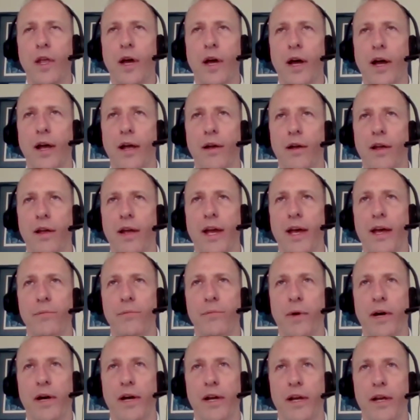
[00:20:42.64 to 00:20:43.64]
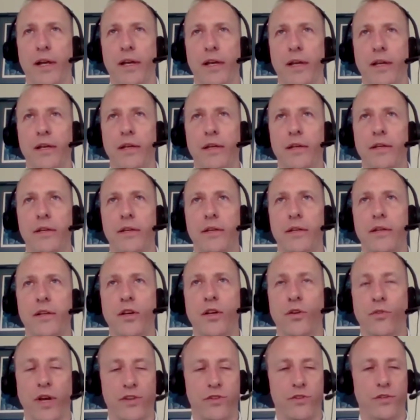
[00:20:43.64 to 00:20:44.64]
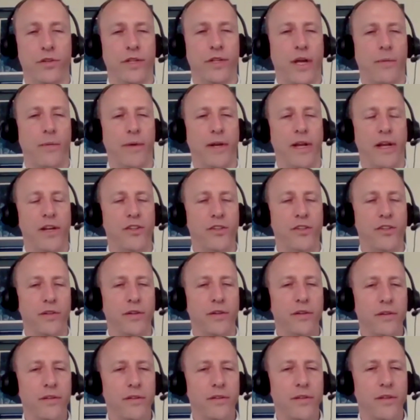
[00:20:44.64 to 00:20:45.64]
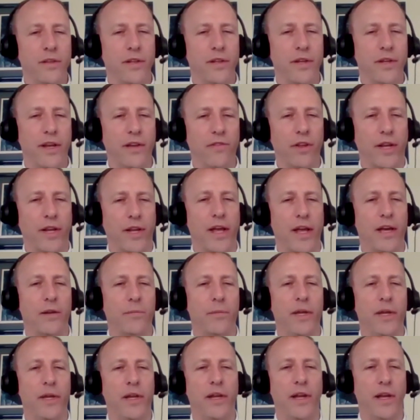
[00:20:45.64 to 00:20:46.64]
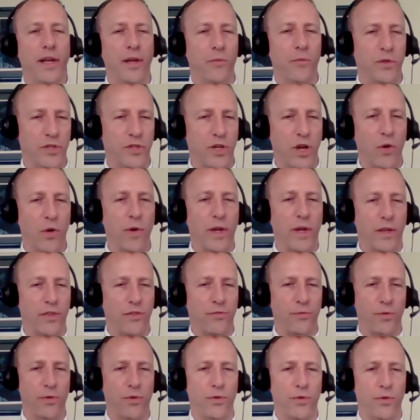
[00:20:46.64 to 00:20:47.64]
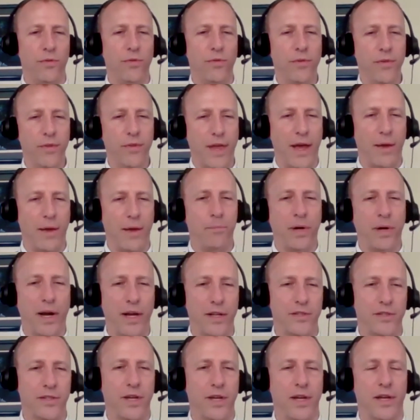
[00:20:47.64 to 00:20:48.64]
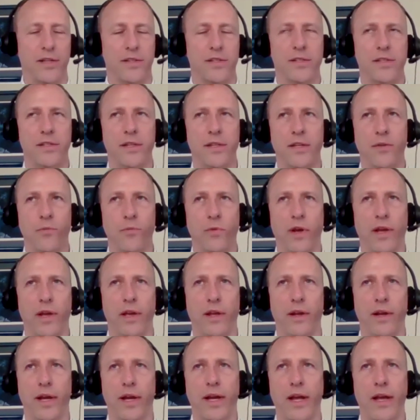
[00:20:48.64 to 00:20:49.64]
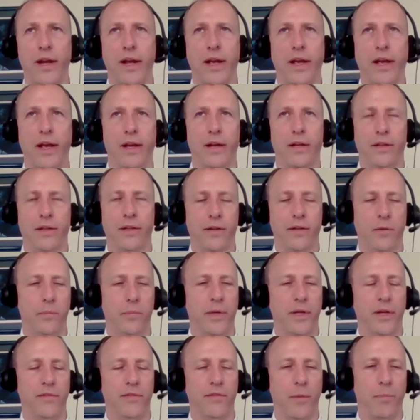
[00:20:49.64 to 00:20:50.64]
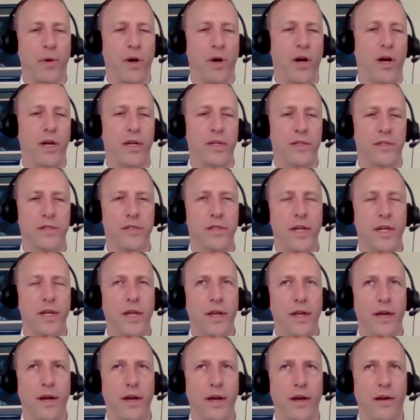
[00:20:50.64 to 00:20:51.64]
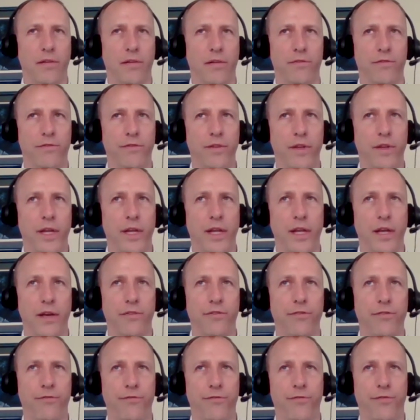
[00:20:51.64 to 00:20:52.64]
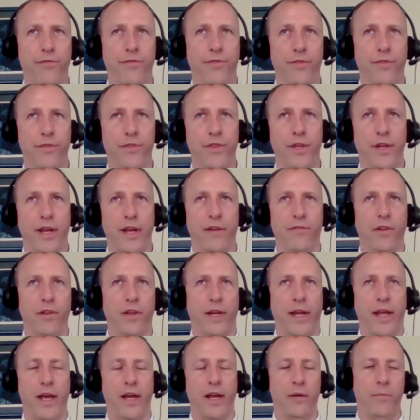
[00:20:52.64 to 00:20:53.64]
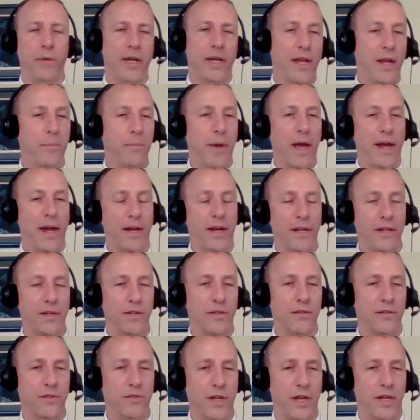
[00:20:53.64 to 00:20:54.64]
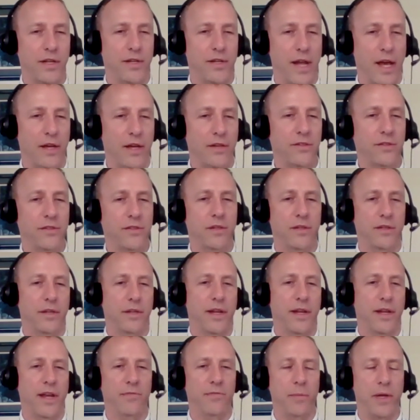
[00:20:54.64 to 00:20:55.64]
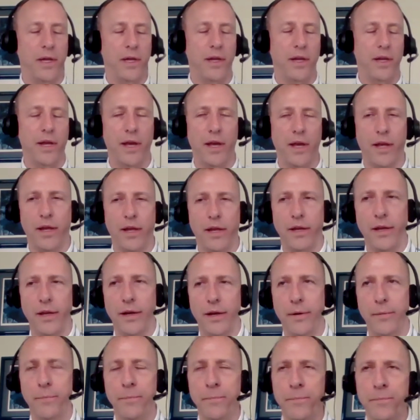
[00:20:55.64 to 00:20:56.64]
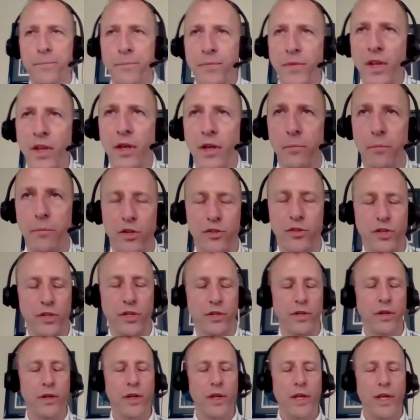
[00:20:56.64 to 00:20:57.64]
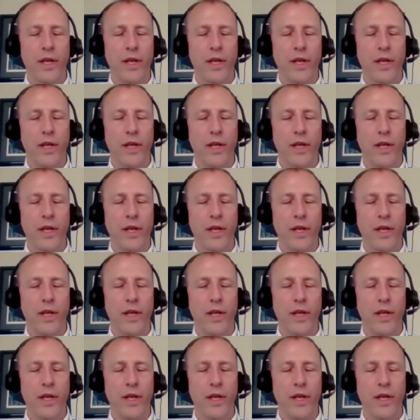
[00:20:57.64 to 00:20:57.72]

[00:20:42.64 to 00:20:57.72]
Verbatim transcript: I had my congressional nomination to the Naval Academy and was going through that process when I kind of had a little bit of a pause of if the Naval Academy came back and said yes and gave me a uh, admission,